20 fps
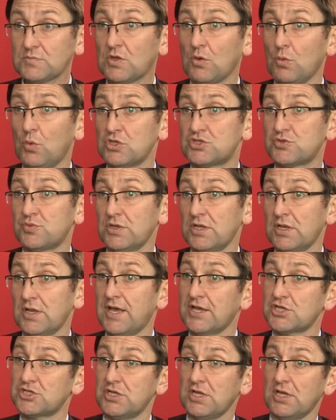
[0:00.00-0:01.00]
which will
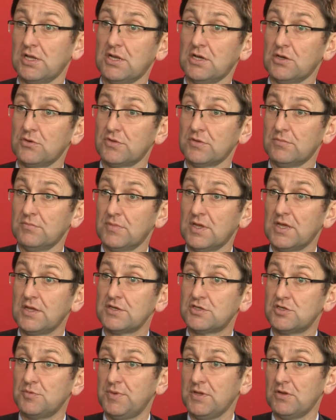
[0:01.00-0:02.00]
actually allow them
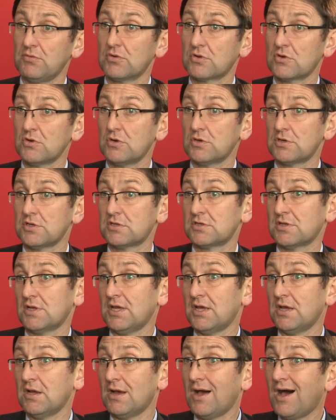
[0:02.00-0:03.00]
to be recorded.
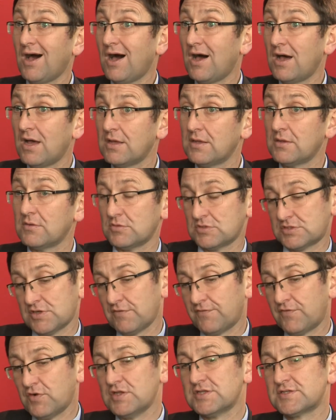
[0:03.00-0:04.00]

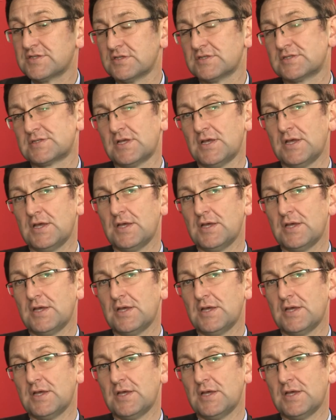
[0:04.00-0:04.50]
For instance,